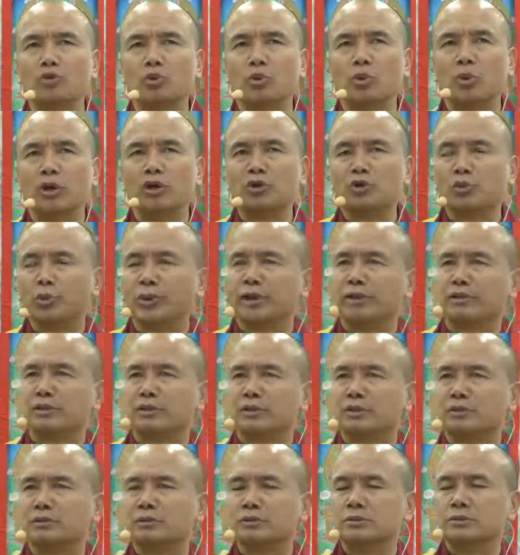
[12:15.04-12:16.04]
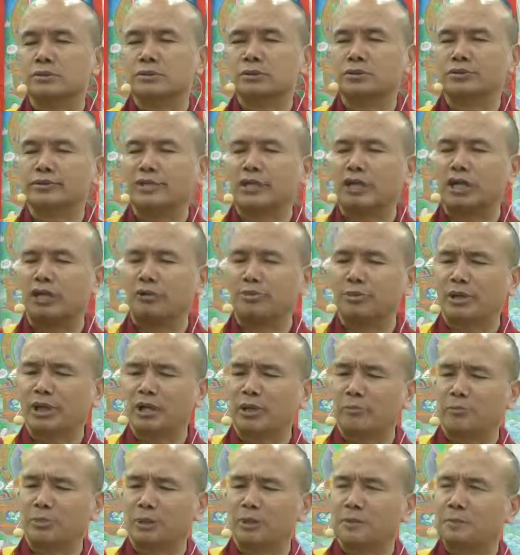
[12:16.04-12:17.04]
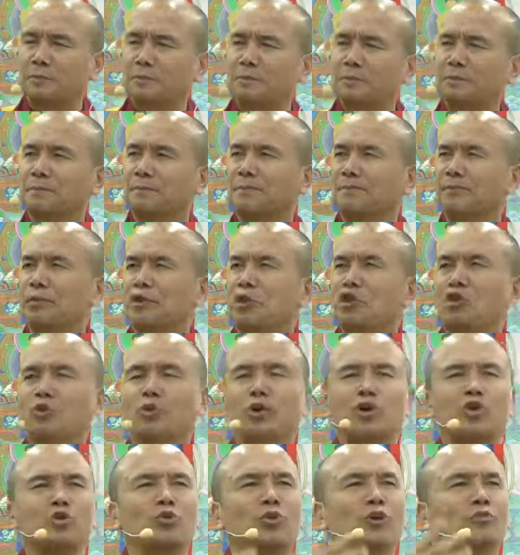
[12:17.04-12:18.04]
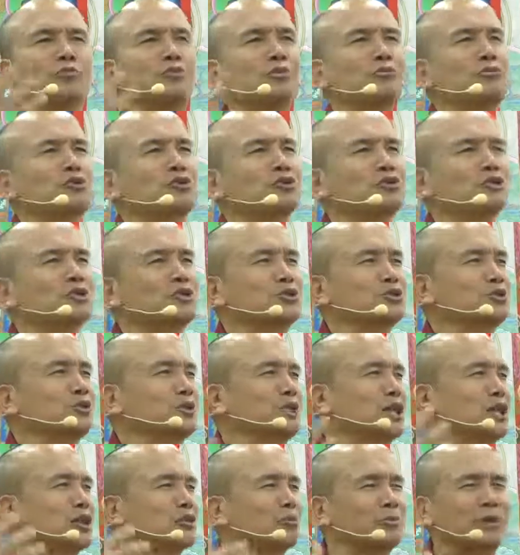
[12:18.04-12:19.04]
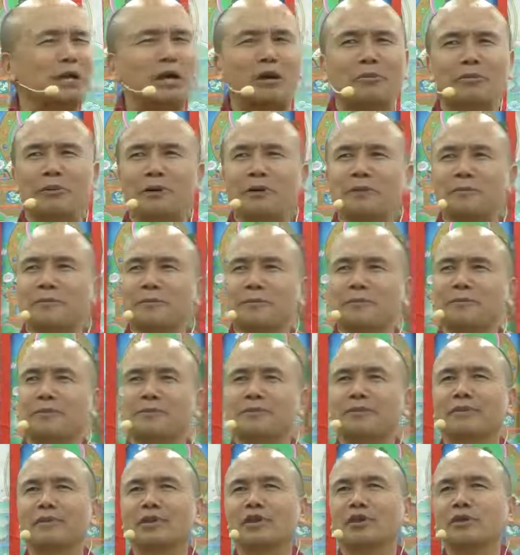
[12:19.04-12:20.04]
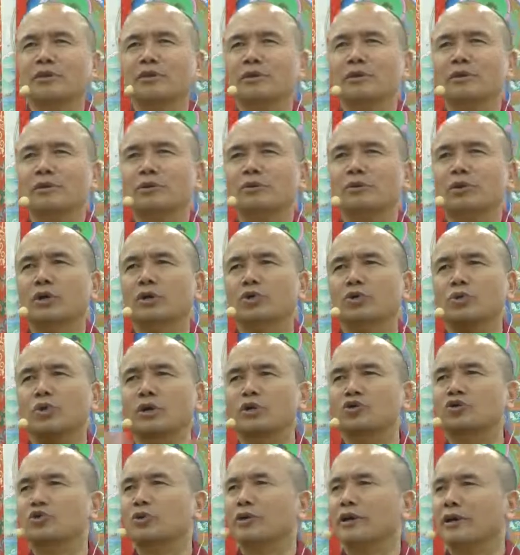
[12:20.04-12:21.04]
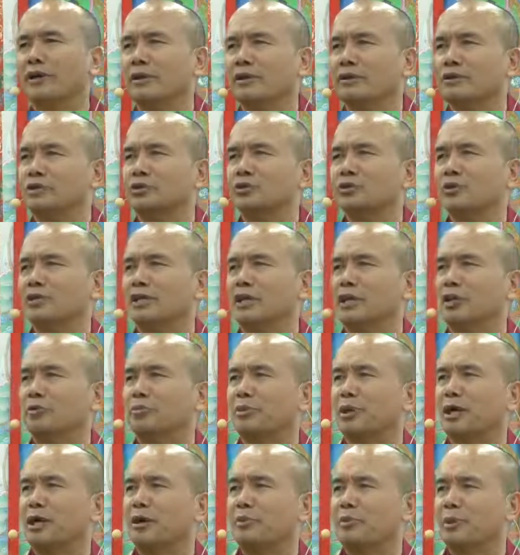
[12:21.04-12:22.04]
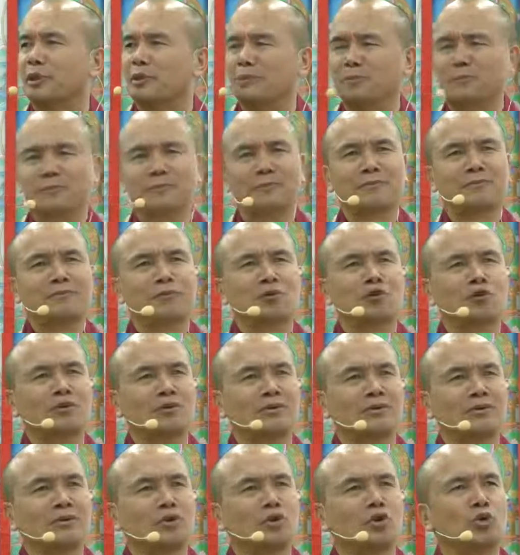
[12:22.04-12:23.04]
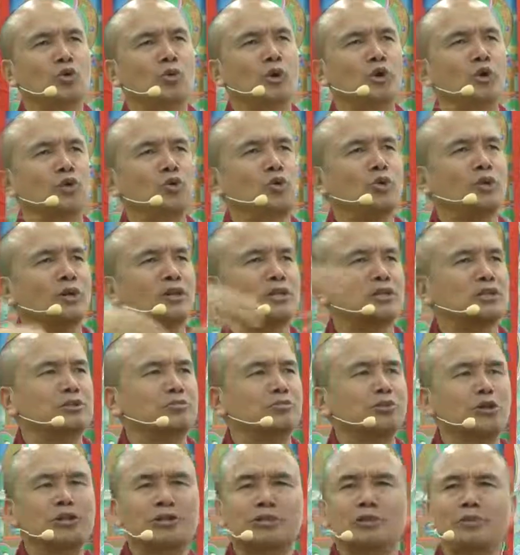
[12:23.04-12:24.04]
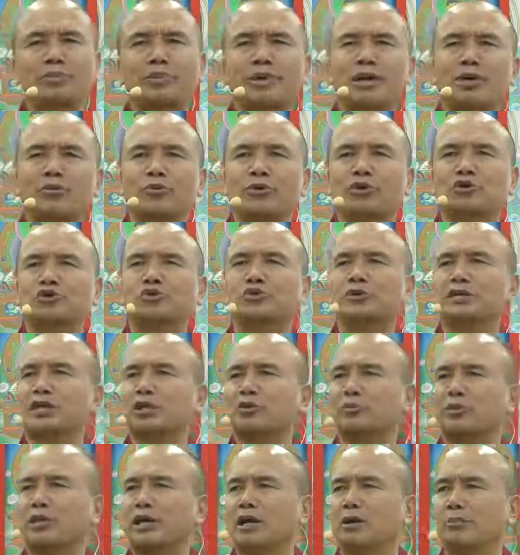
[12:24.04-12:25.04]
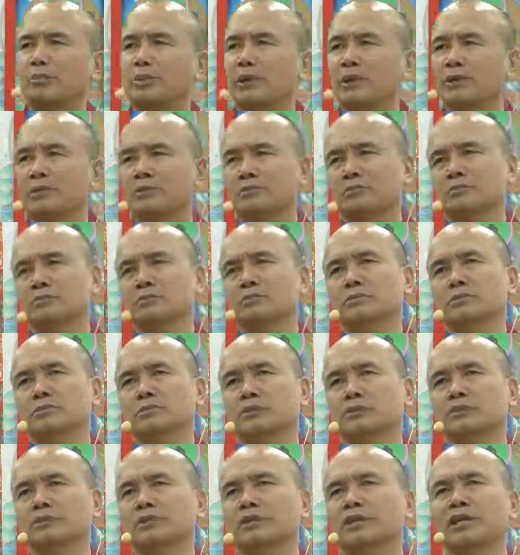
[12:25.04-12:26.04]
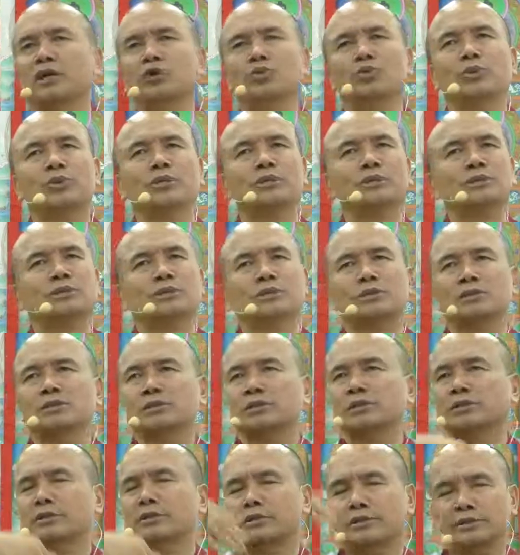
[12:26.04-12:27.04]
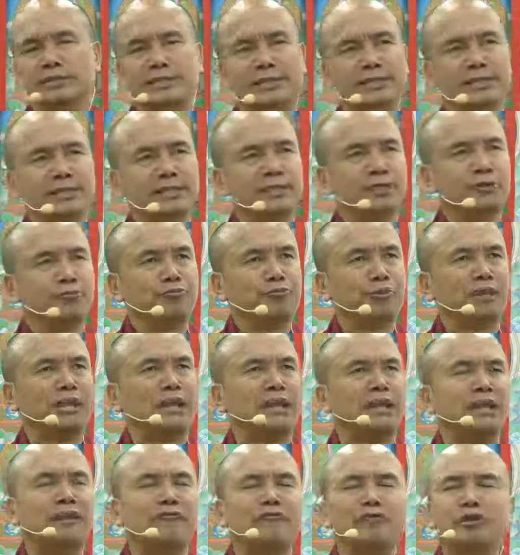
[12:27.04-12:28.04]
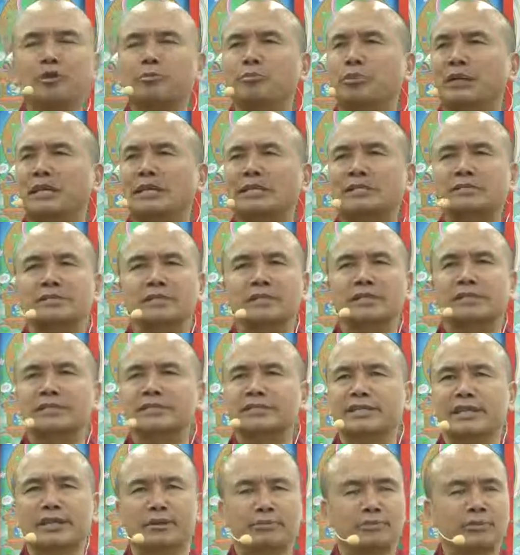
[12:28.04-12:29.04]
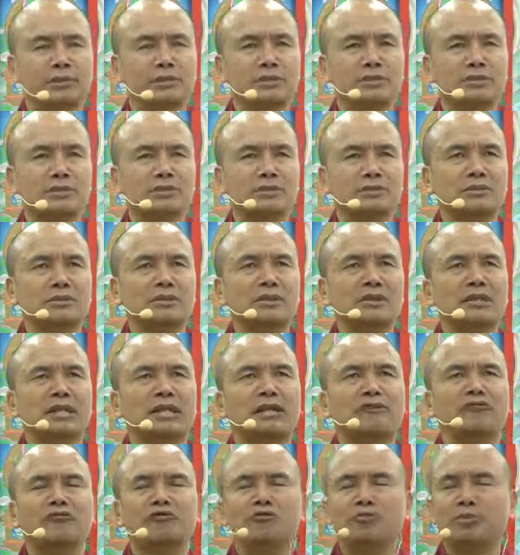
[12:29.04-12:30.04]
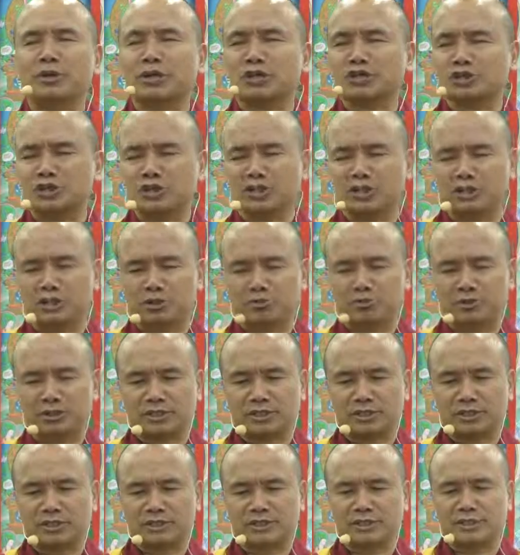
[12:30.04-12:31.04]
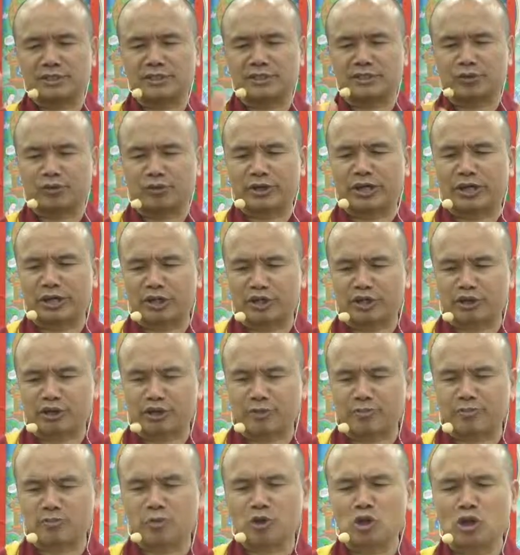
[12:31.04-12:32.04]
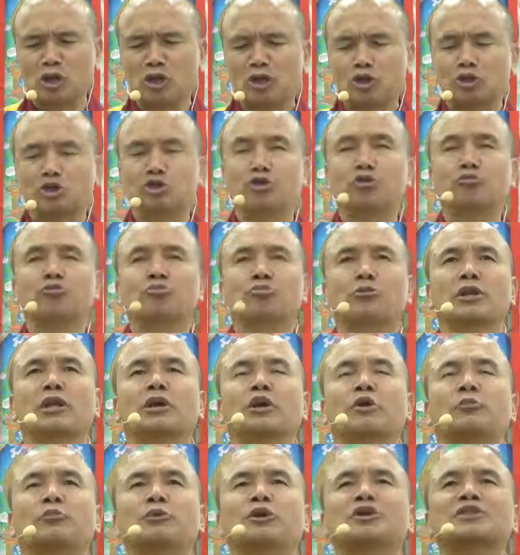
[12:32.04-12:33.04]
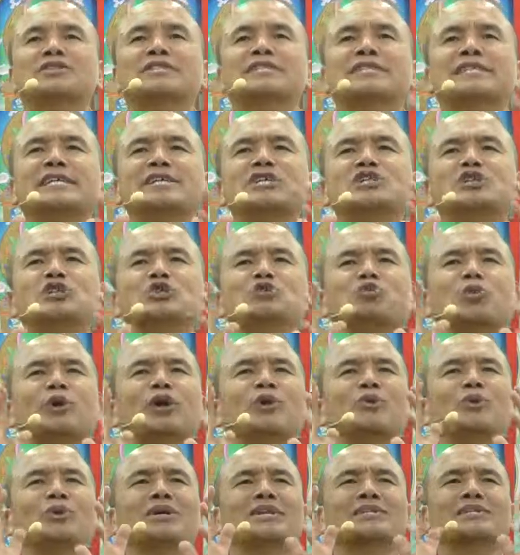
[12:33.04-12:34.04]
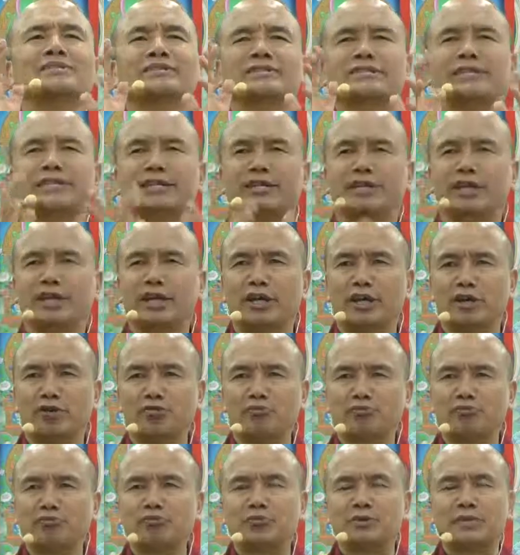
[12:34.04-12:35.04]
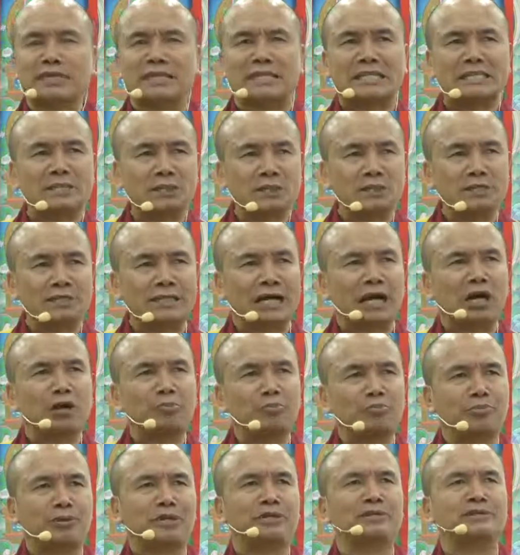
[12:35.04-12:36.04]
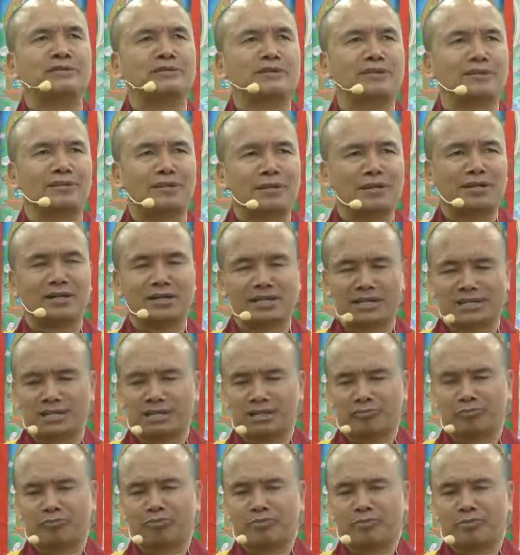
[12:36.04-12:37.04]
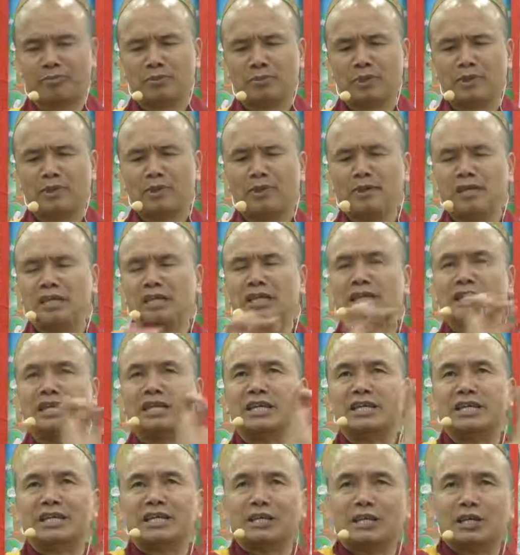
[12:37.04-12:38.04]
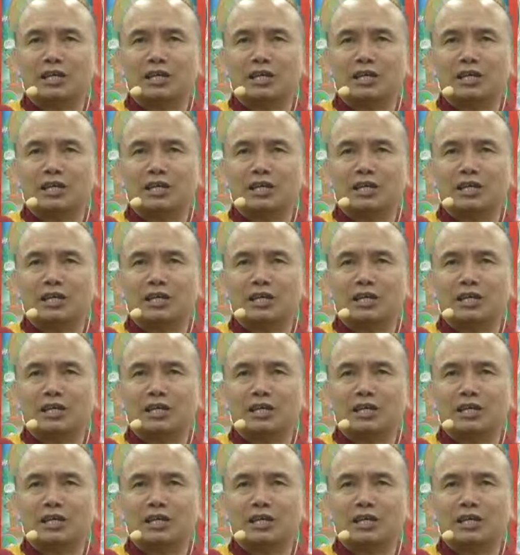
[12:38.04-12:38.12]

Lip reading: want wealth? So that I'll be happy. Why do you want promotion? So that I'll be happy. Why do you want good health? So that I'll be happy. Why do you want political power? So that I'll be happy. So in other words, everybody seeks happiness, everybody shuns miseries. This is reality. So, because this is what we are seeking, this young prince Siddhartha, he